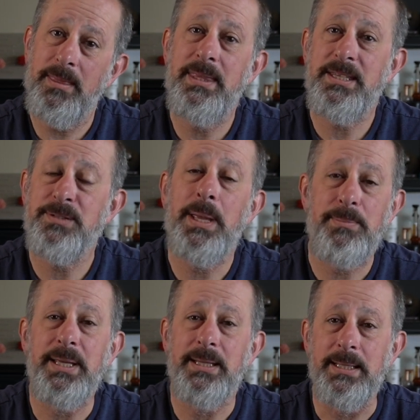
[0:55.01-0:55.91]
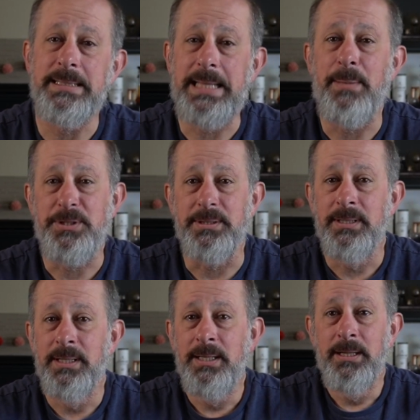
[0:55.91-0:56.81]
This may be an
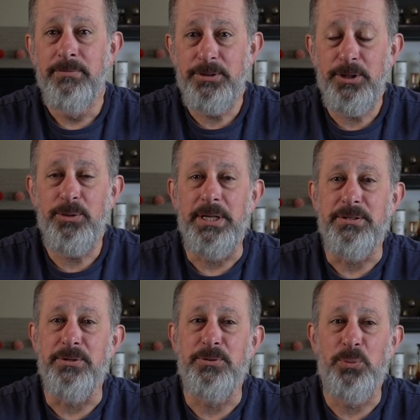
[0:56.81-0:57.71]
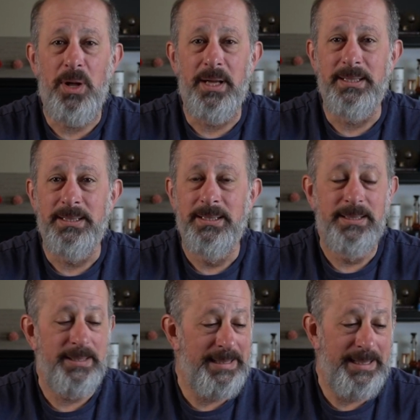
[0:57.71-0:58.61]
exception for two reasons. One,
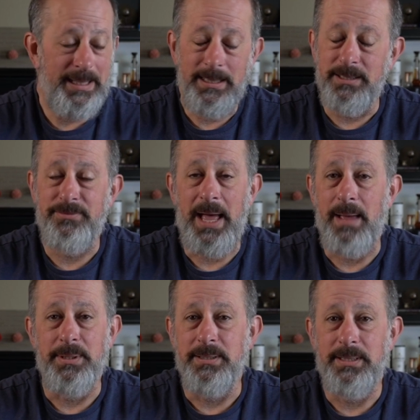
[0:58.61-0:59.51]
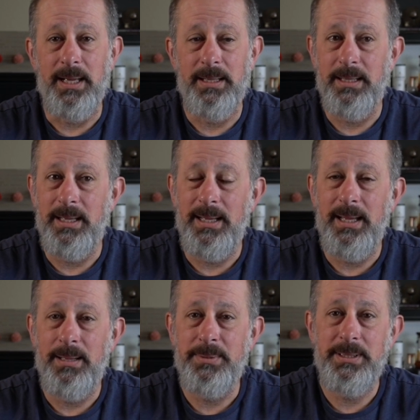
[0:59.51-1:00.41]
it is fabulous. I'm
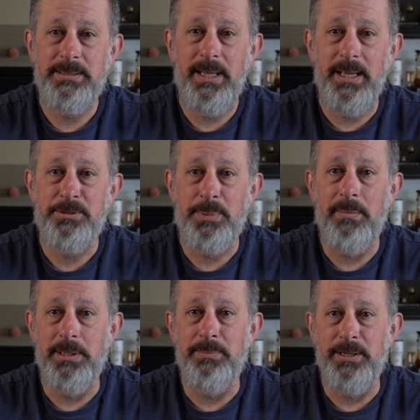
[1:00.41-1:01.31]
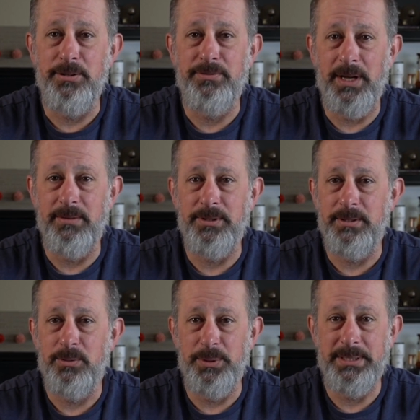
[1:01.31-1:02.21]
going to say it's probably my new
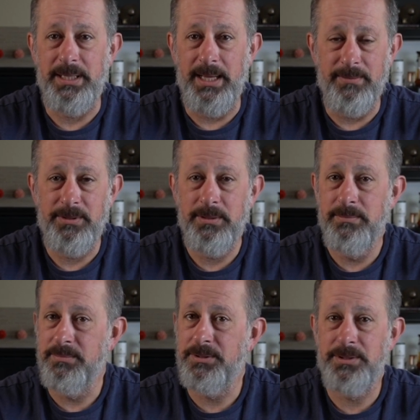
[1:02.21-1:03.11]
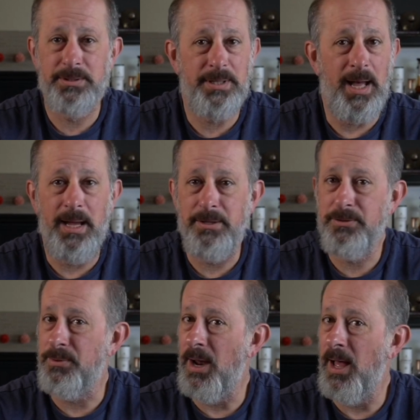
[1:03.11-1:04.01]
favorite whiskey ever. Scotch,